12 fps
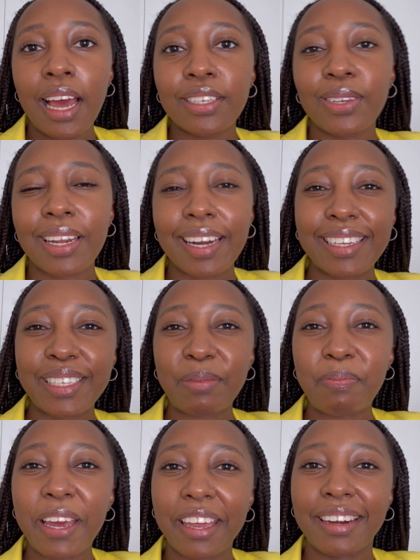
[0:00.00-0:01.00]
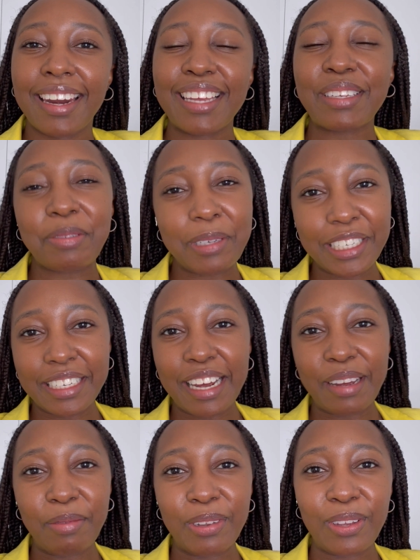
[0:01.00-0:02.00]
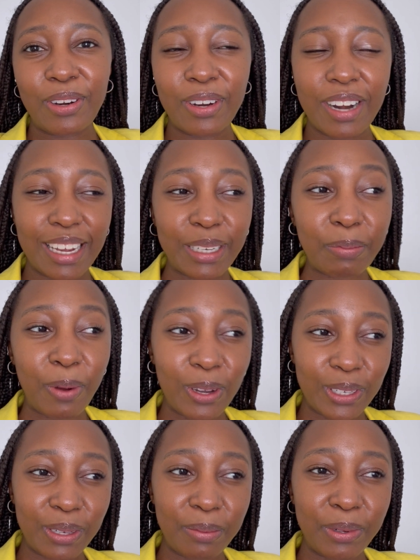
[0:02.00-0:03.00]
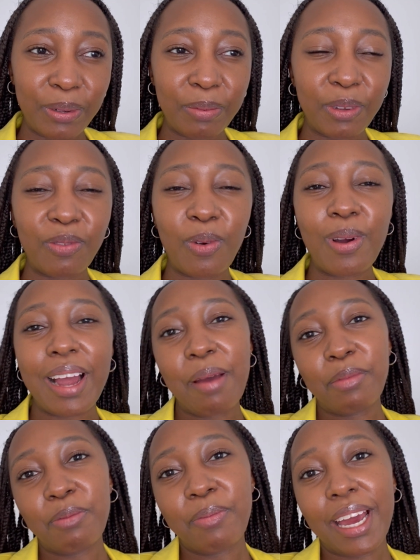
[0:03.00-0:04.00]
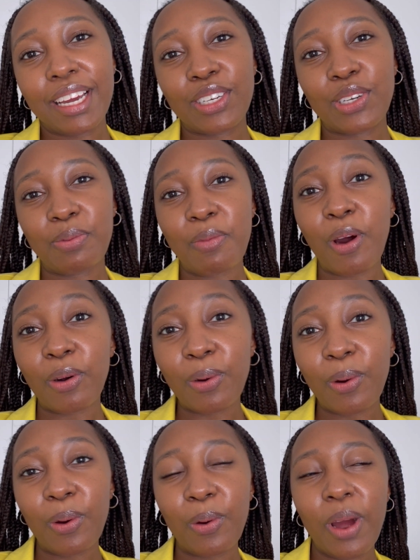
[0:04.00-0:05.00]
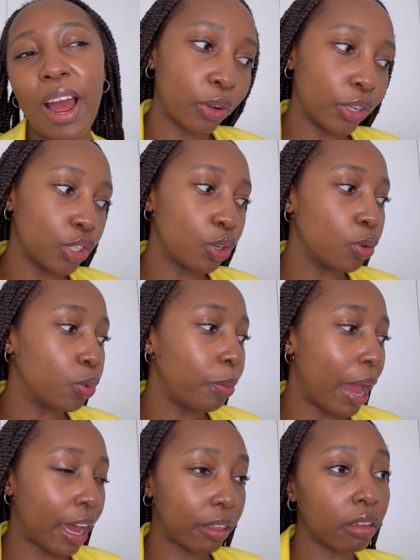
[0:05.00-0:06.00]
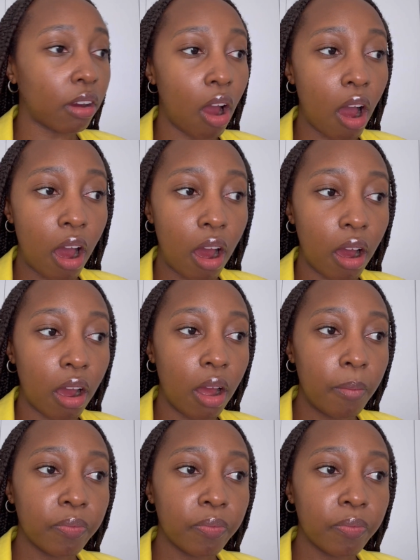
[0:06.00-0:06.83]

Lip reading: so that I can spend as much time with her as possible before coming back tomorrow. I'm going to pack the car.